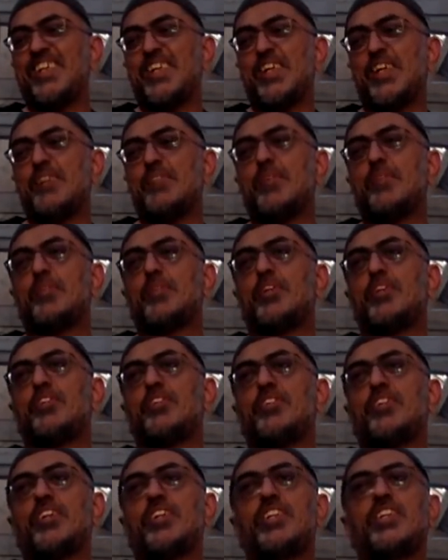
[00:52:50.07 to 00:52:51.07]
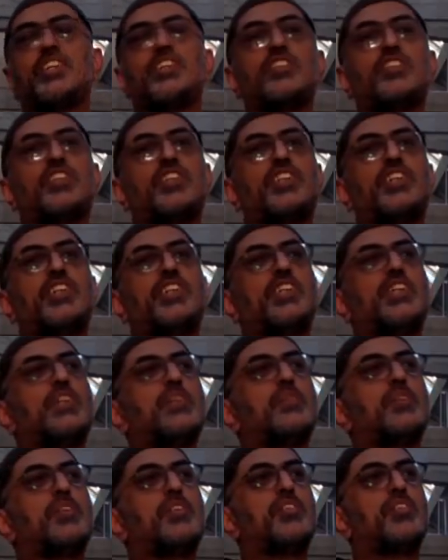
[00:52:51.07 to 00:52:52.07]
Imam al-Ghazali in his Ihya, he
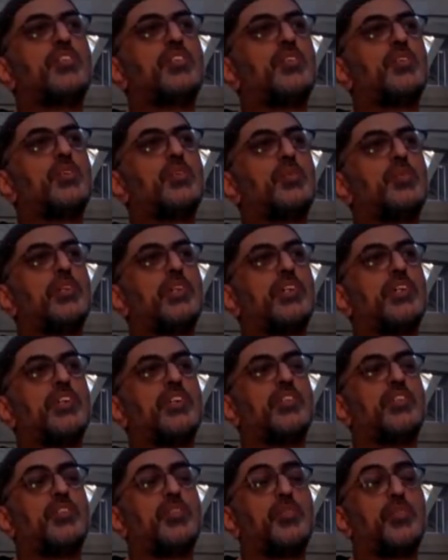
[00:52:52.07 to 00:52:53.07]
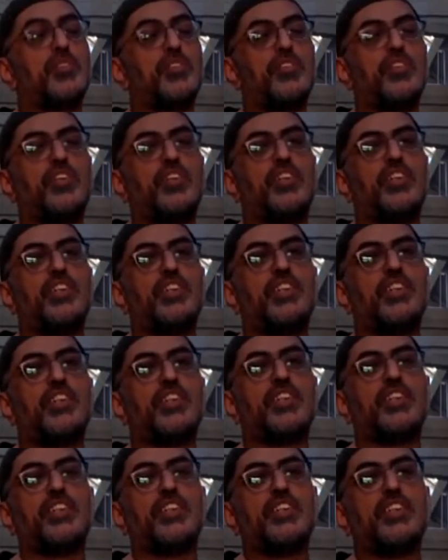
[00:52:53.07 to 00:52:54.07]
mentioned his Imam from the Salihin,
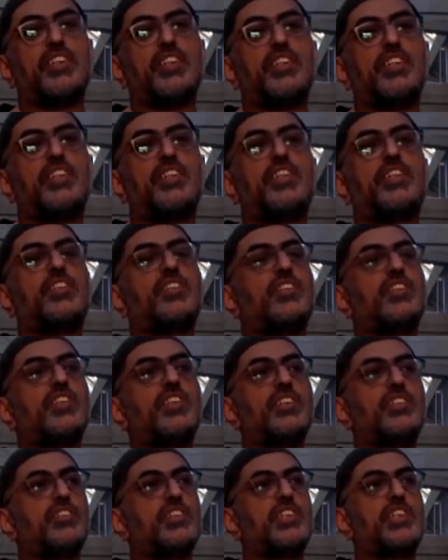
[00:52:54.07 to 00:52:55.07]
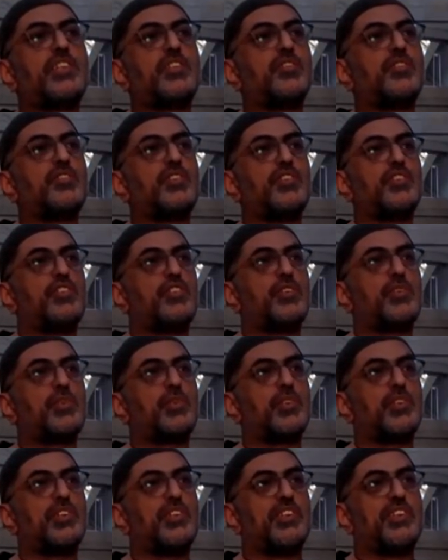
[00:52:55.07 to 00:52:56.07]
30 years and he hadn't finished his
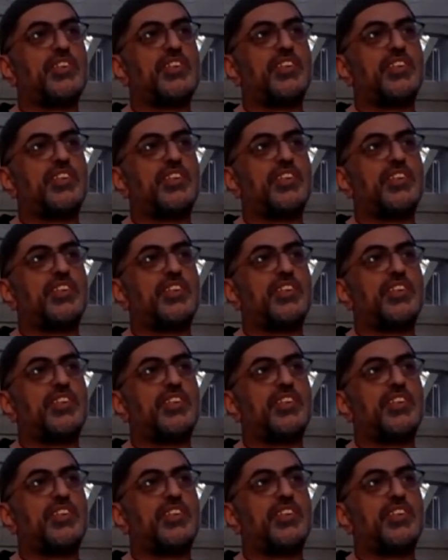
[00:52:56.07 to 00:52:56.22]
Quran.